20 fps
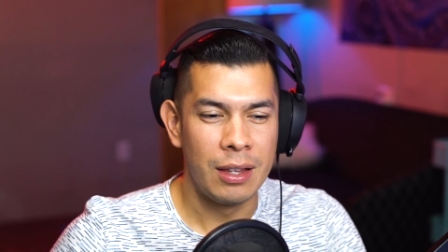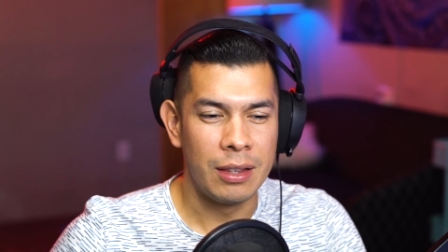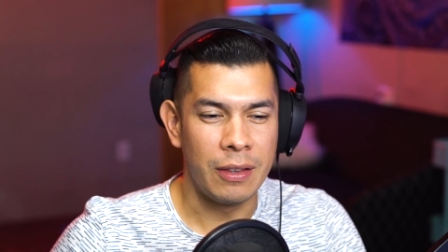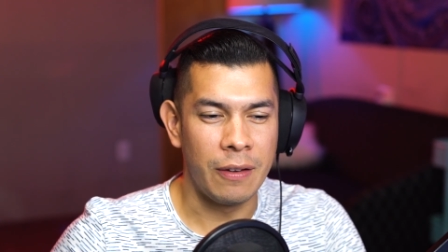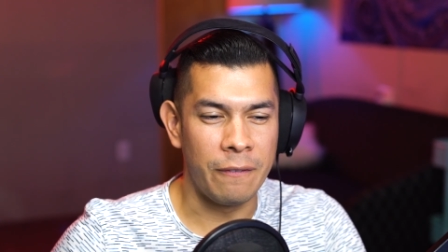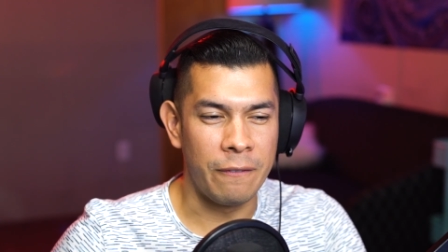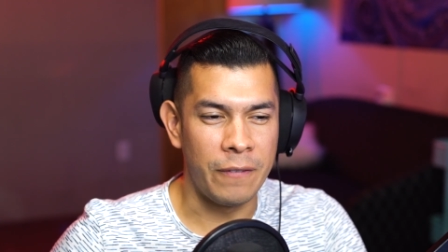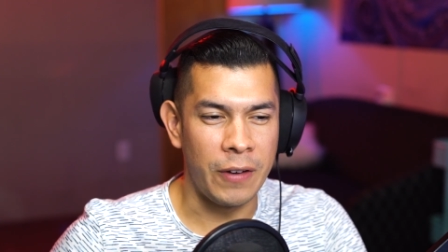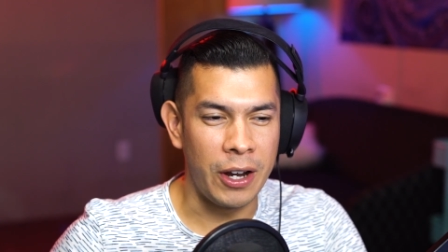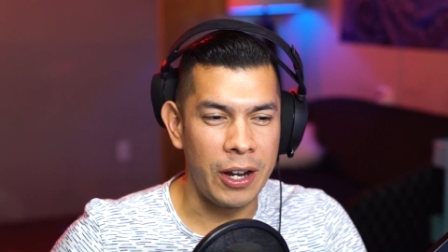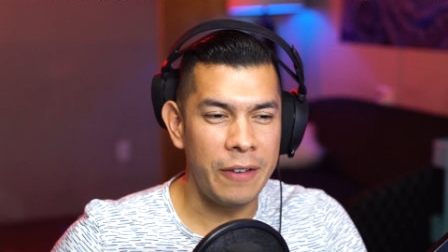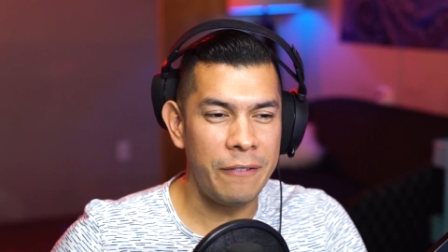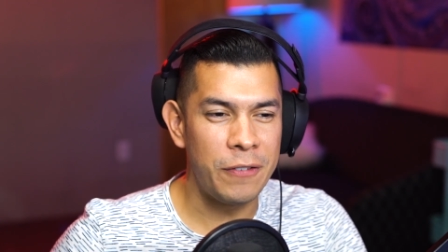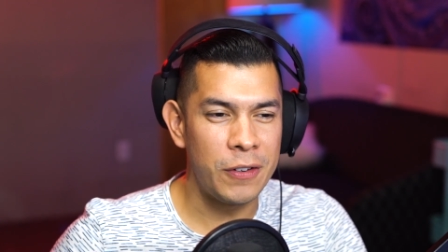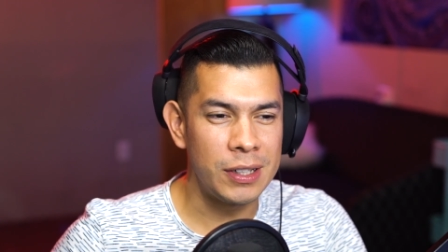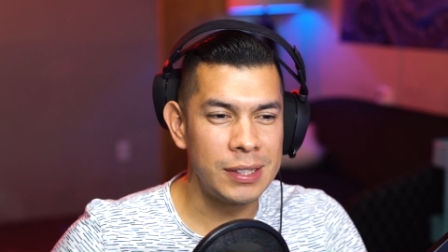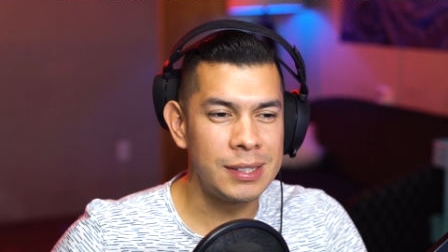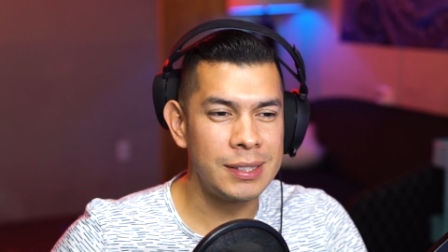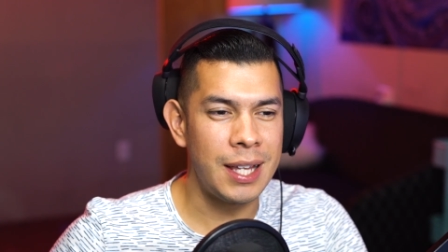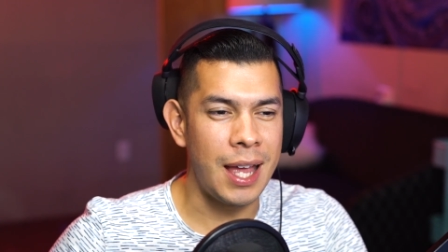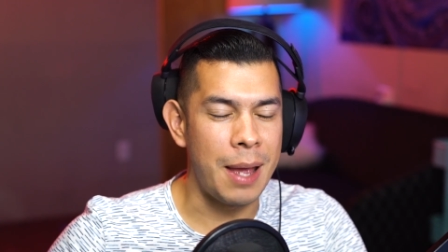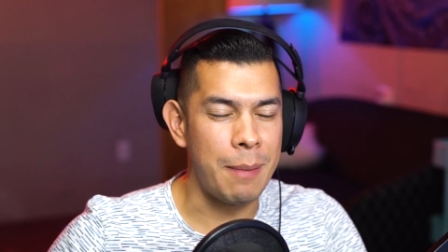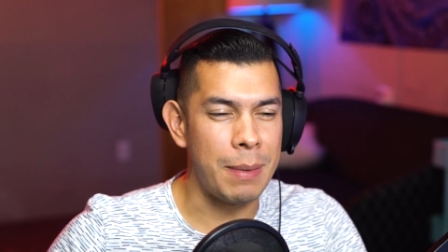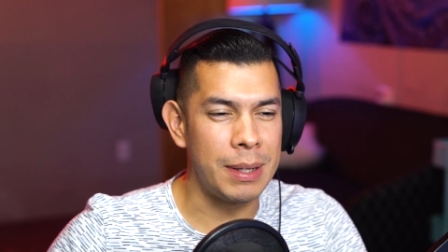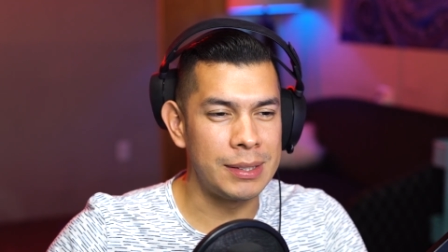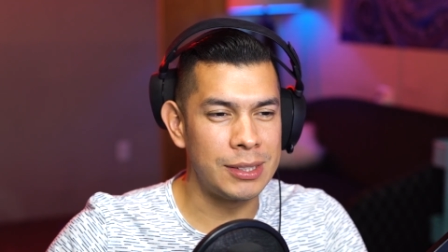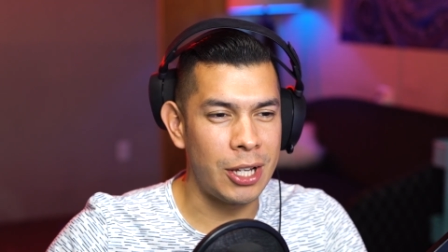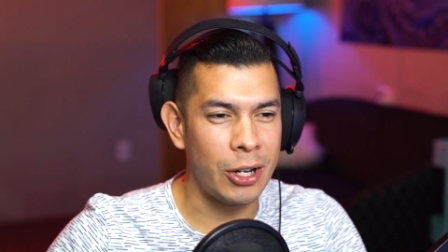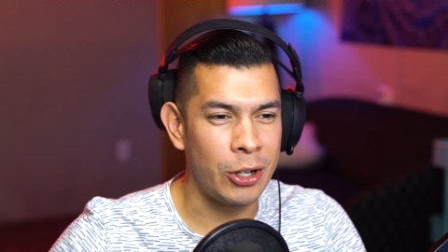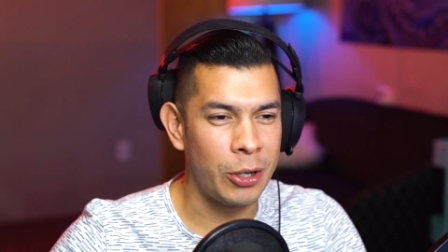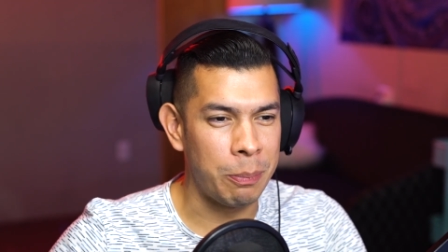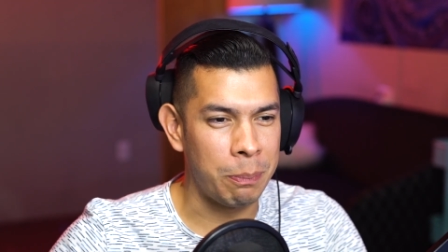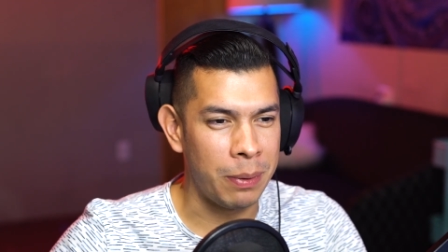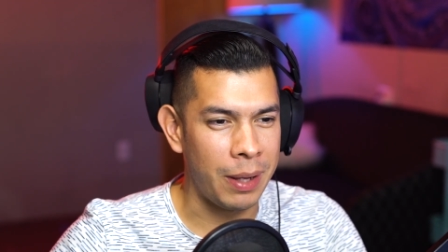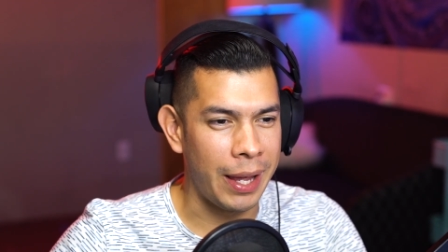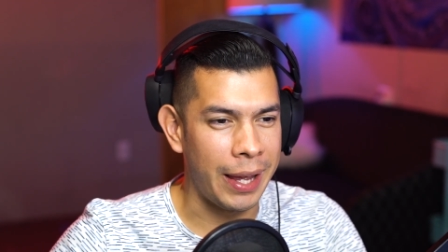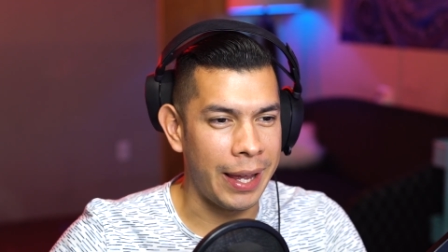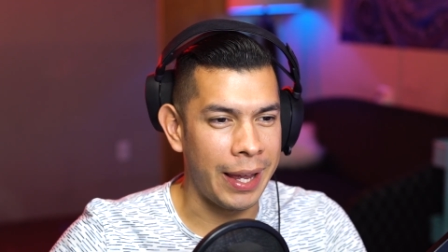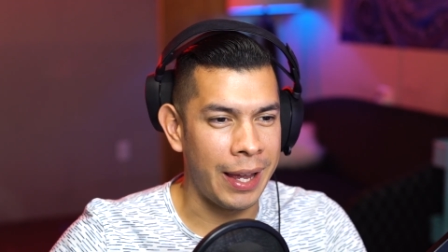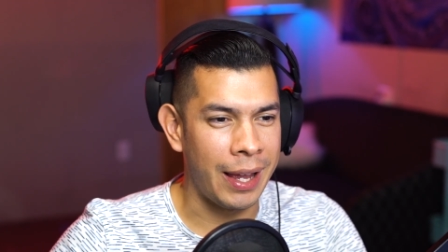the very first time I saw her
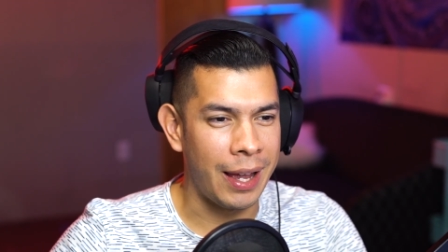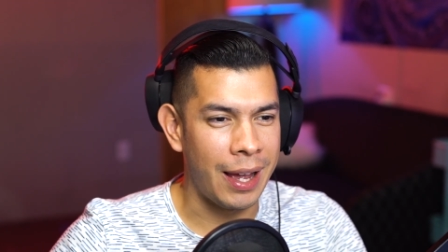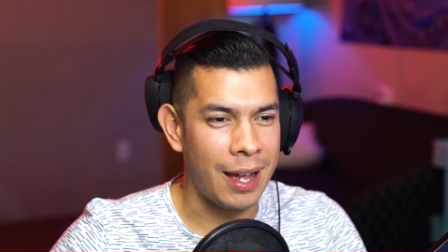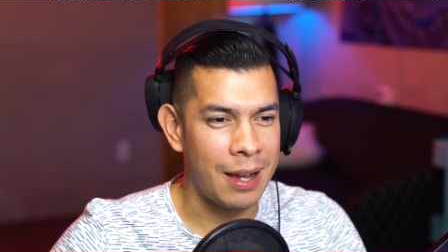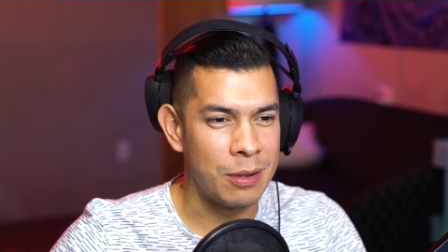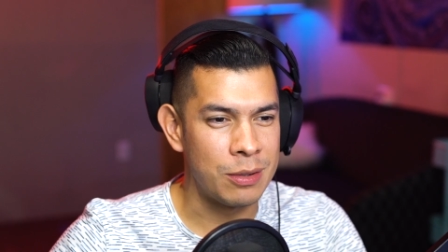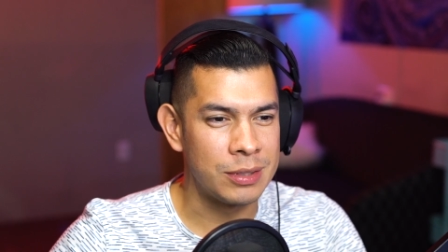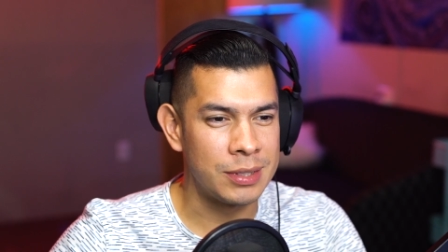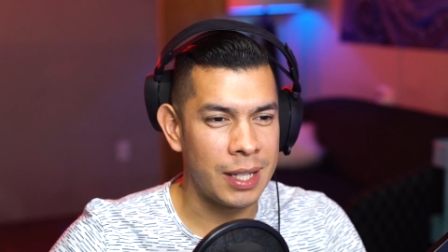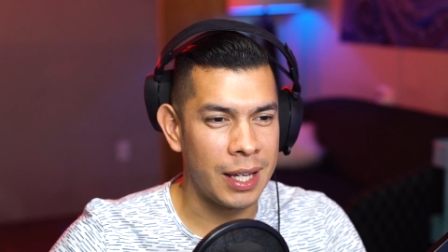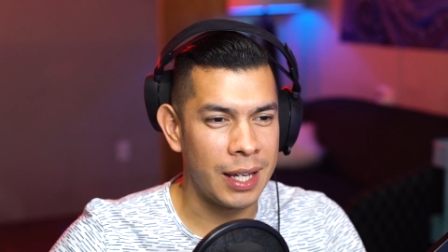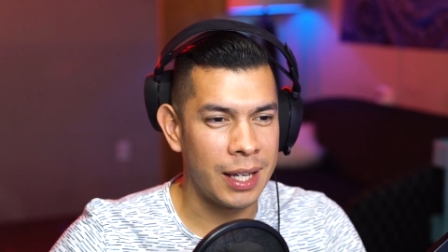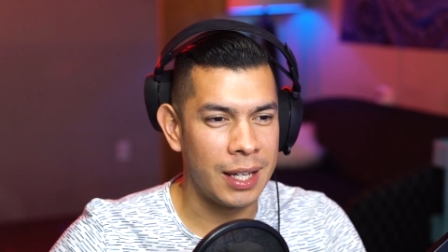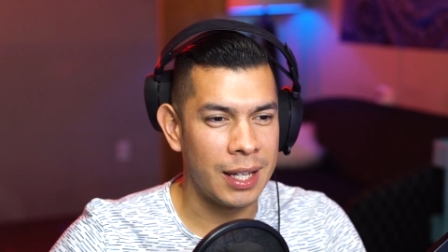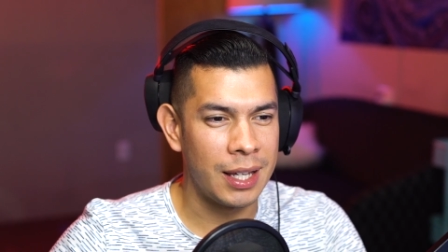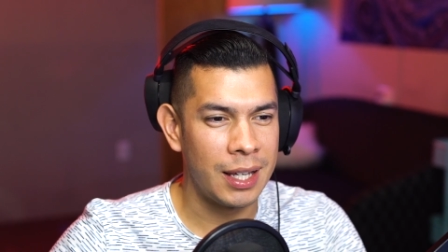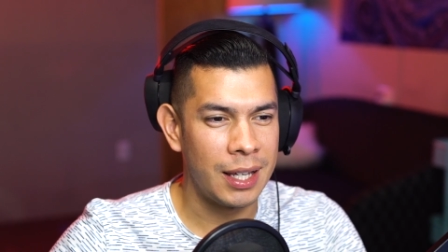play it, I was like,